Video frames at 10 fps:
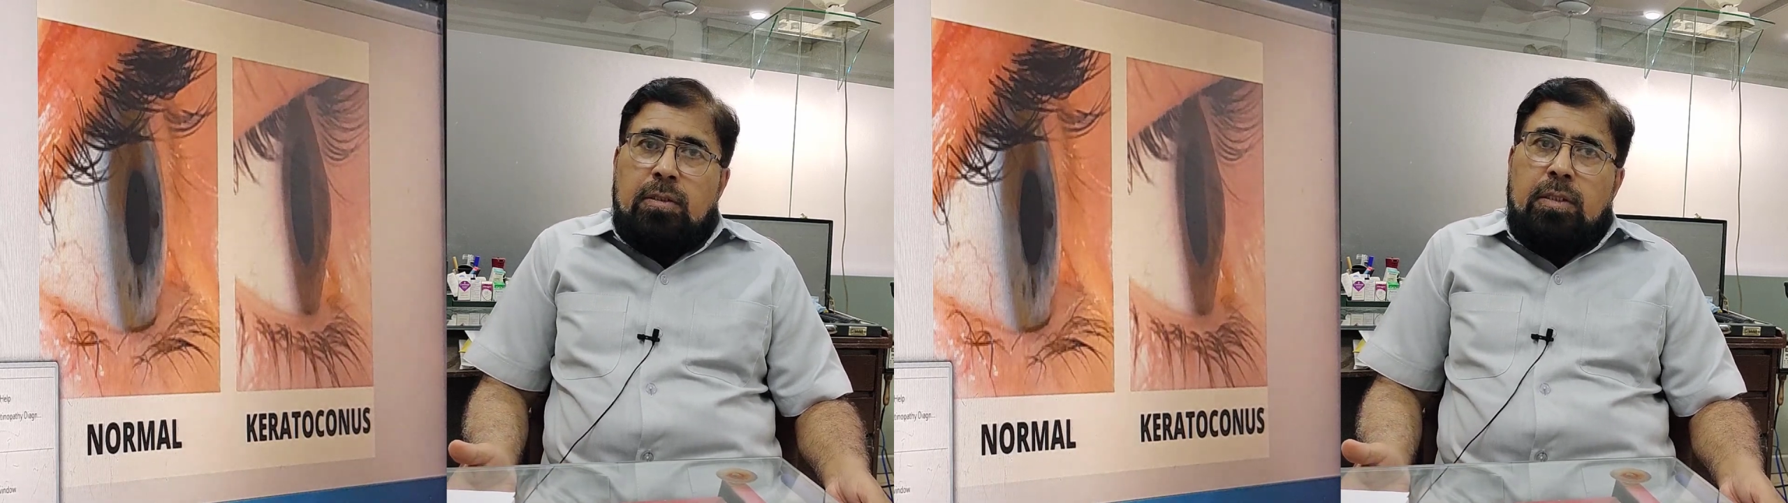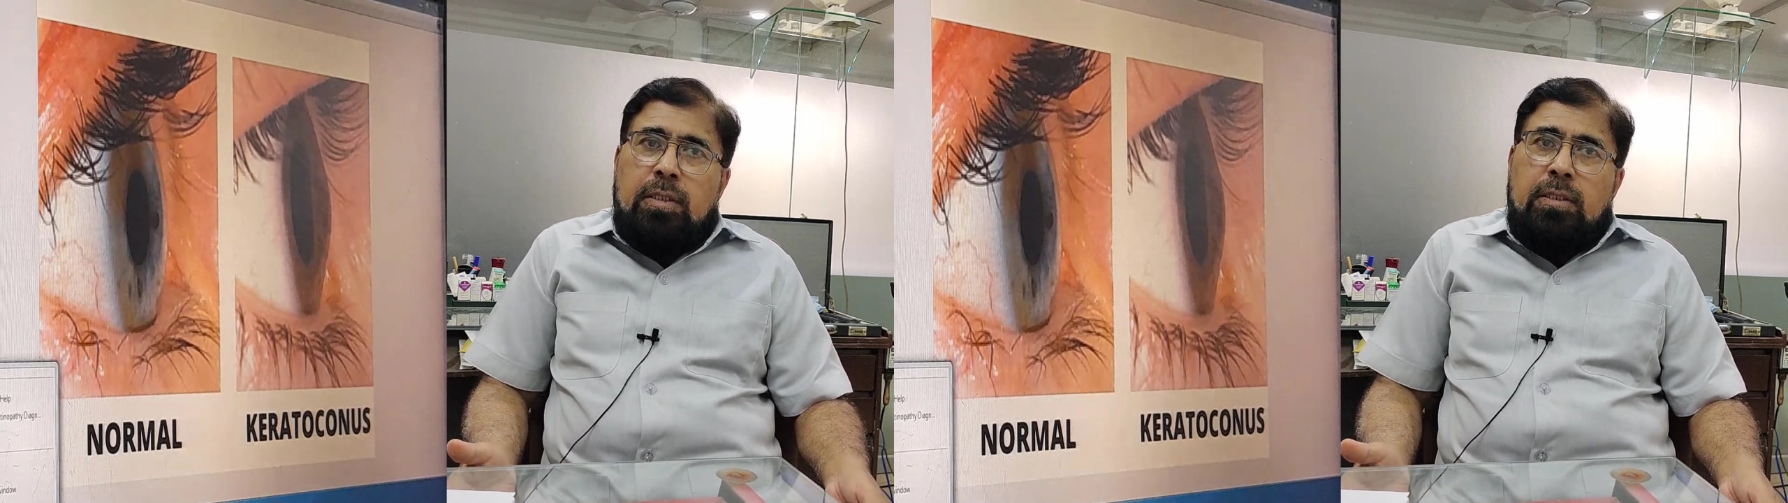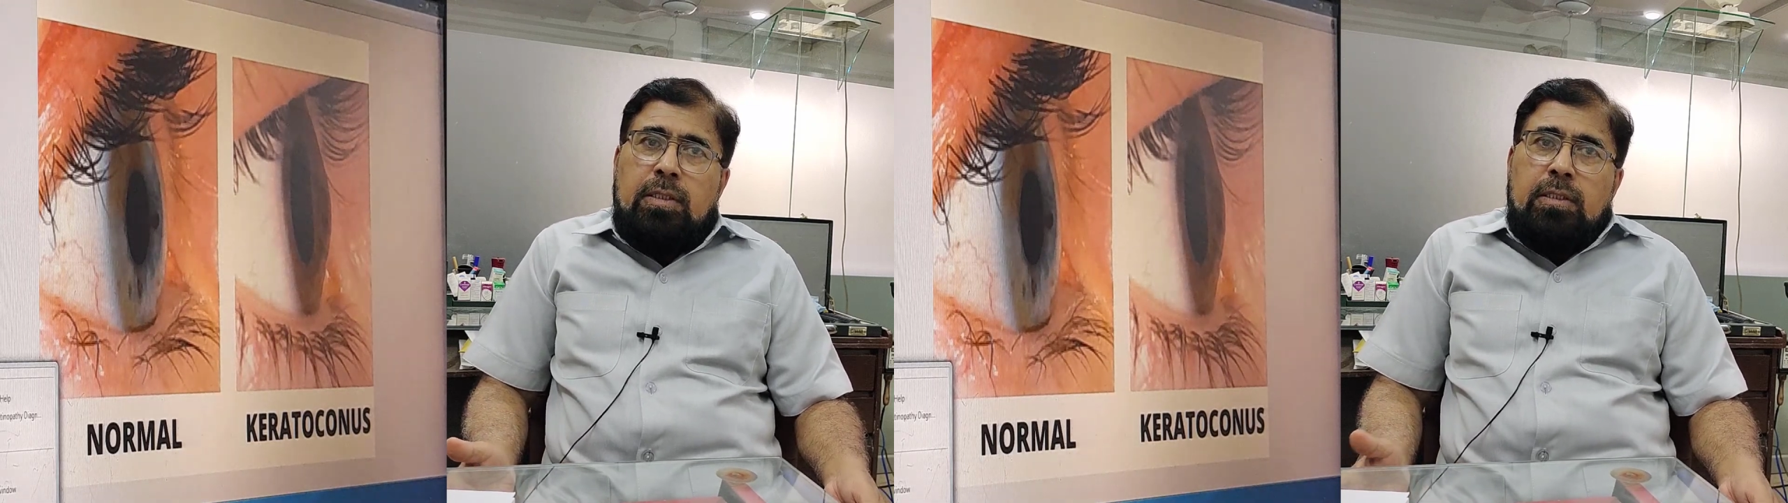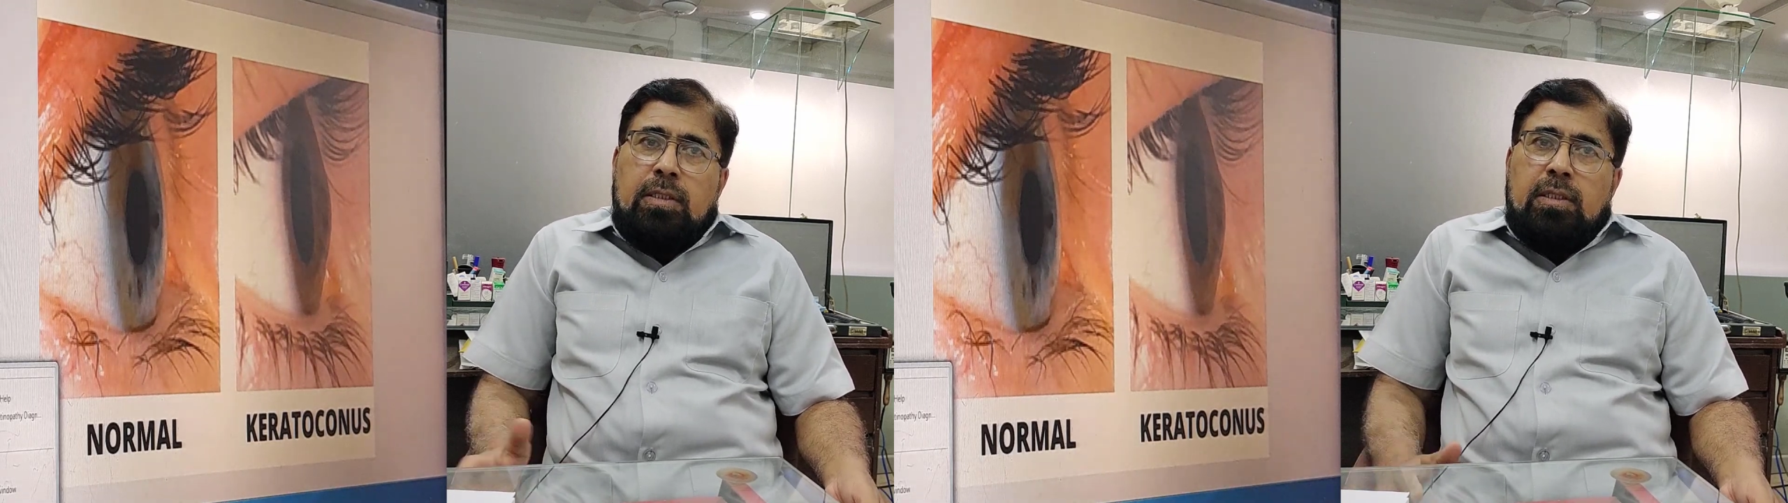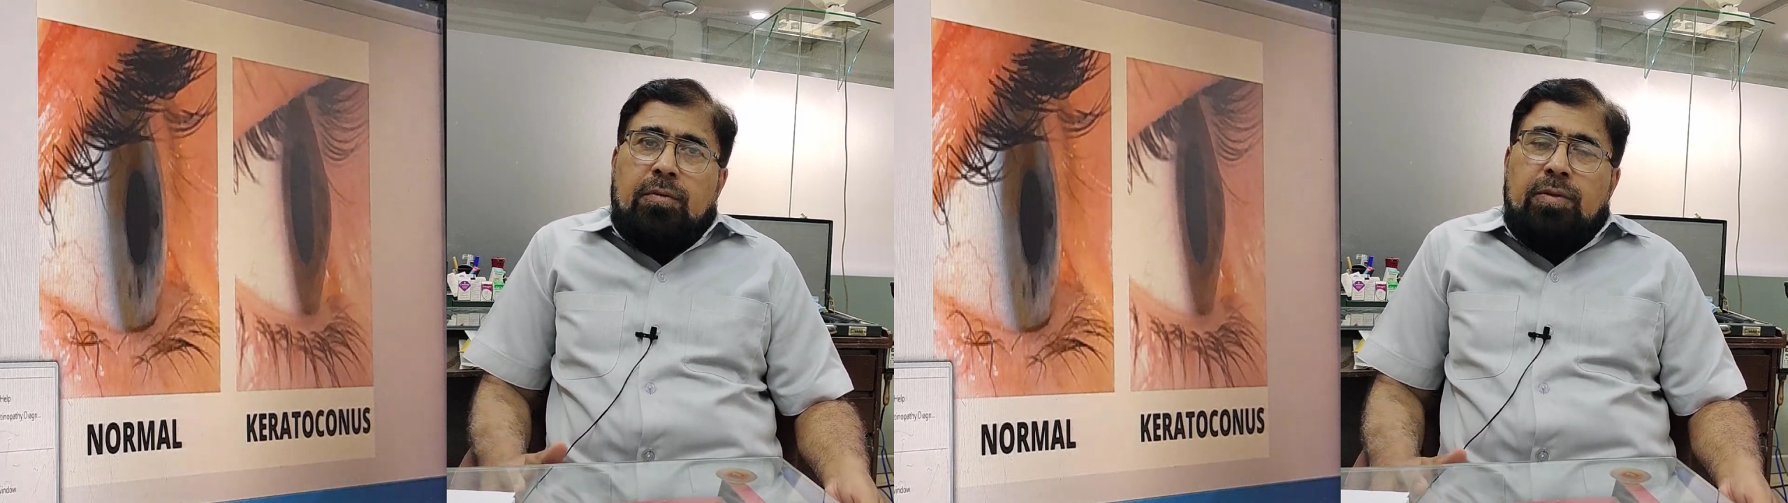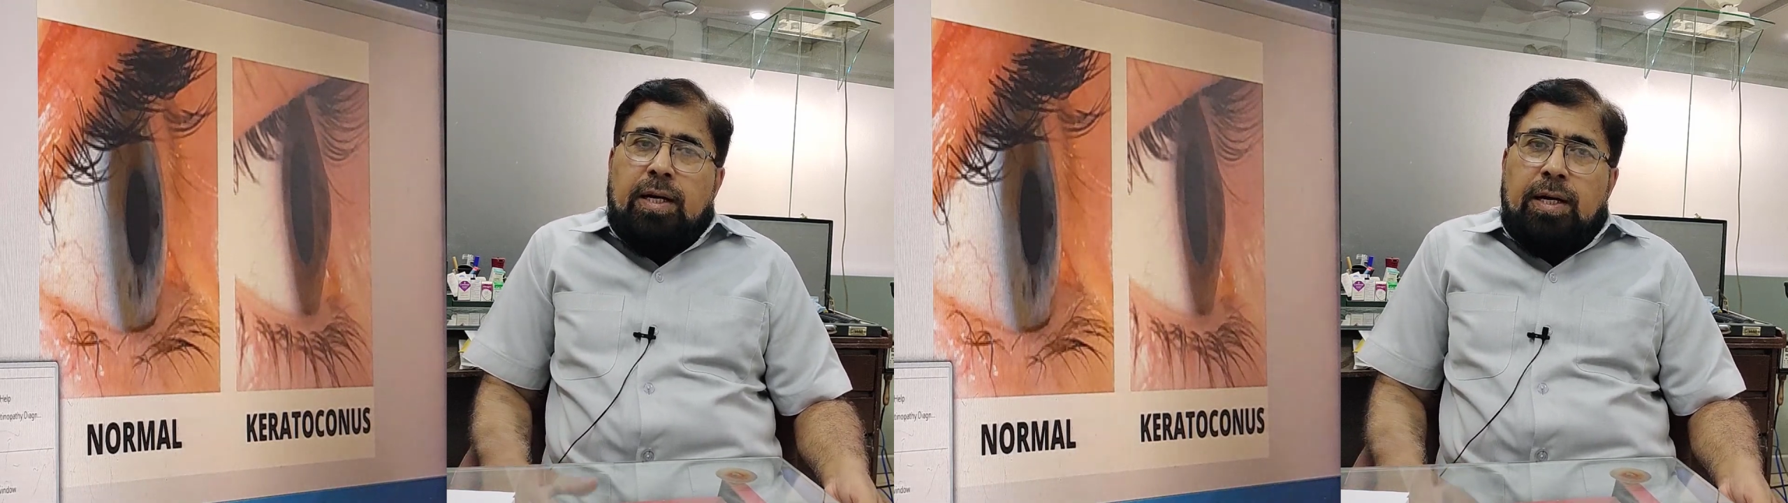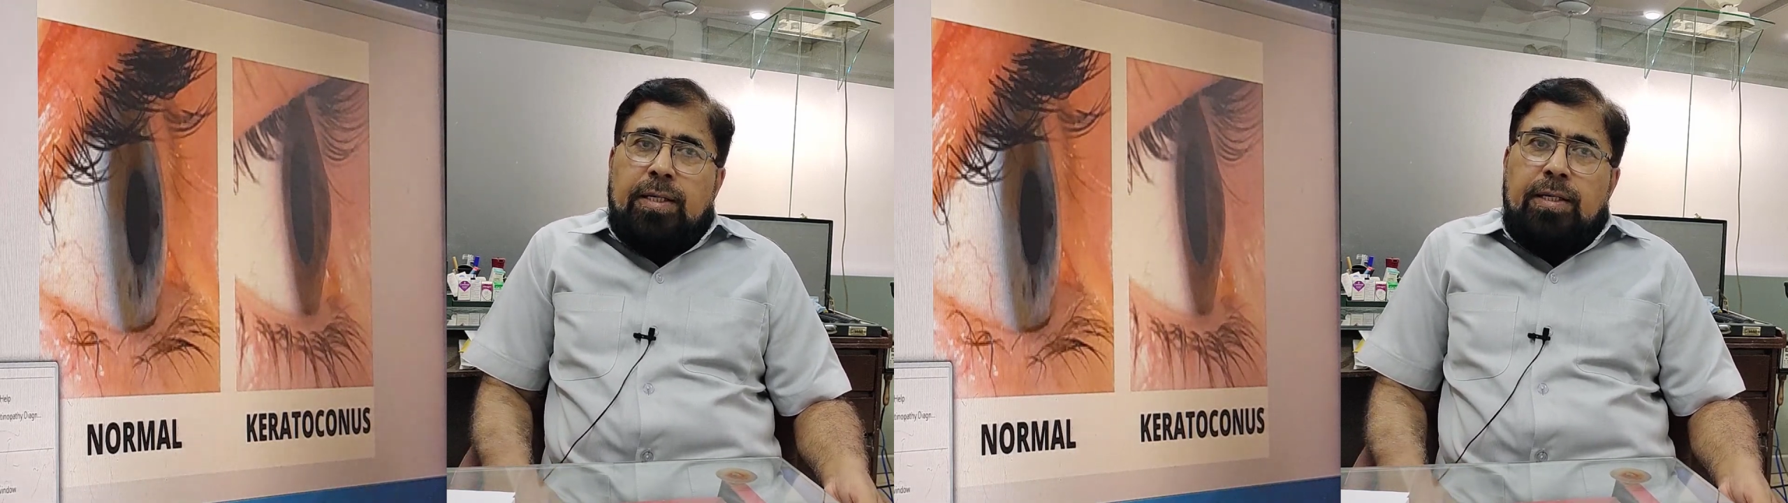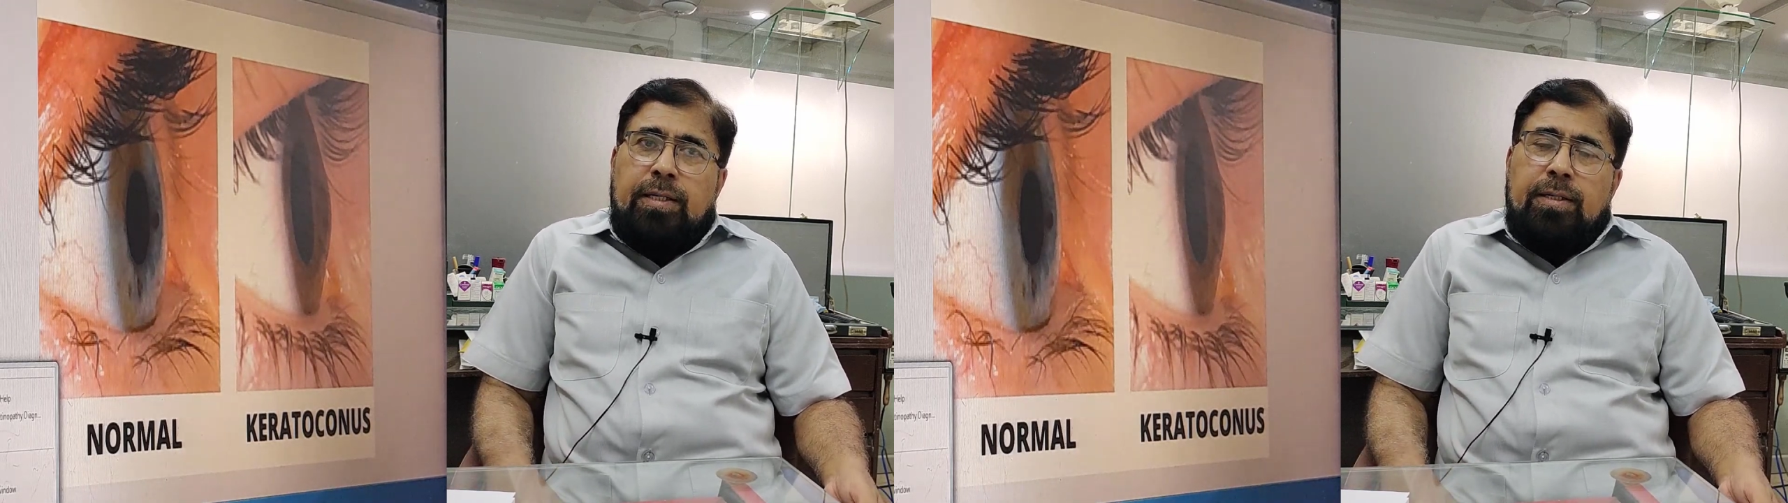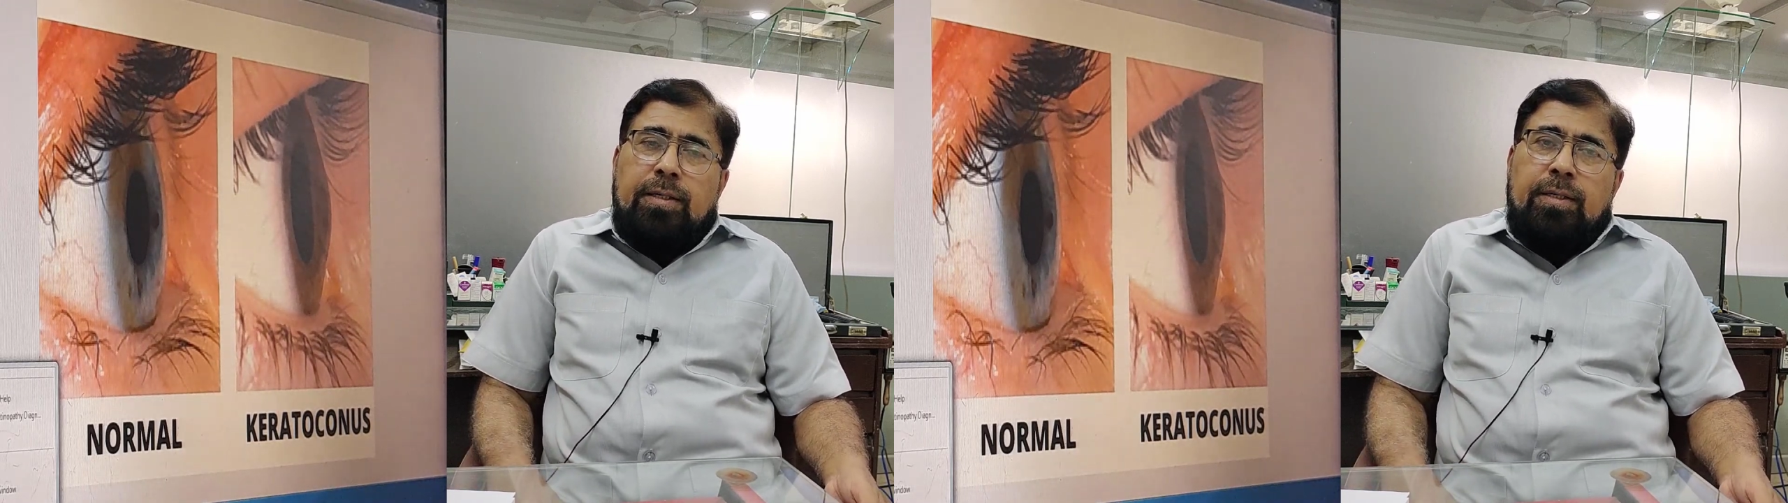The diseases of the eye